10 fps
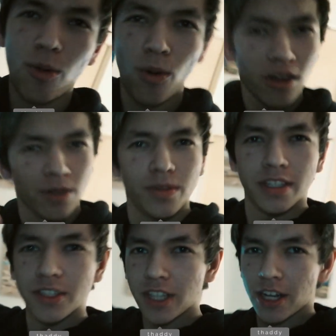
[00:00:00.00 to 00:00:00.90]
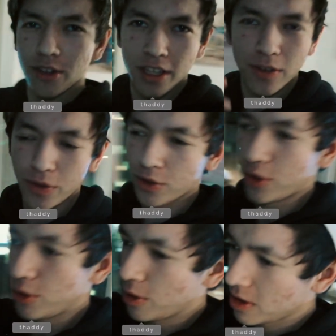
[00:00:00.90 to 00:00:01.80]
Welcome to the channel if you're
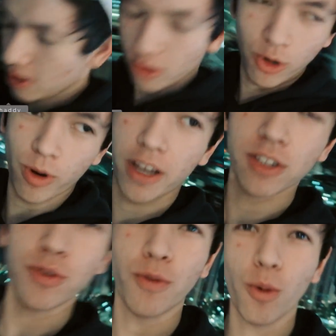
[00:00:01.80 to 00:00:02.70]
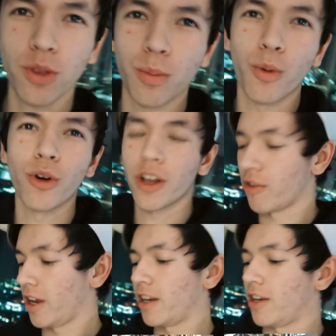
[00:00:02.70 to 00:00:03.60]
new. It's a little quiet, it's 4 in the morning
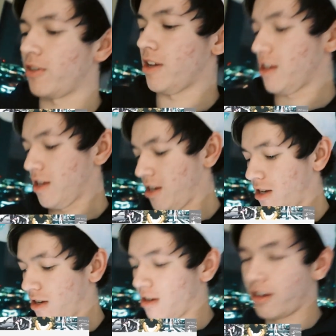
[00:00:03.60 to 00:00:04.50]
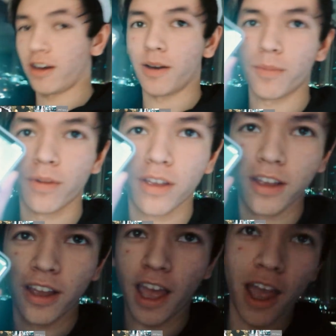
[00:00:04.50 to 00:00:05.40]
right now, and
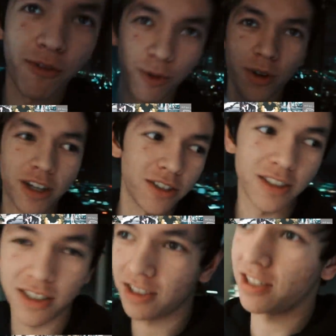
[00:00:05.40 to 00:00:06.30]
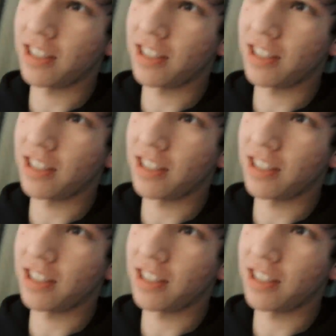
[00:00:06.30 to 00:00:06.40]
everyone else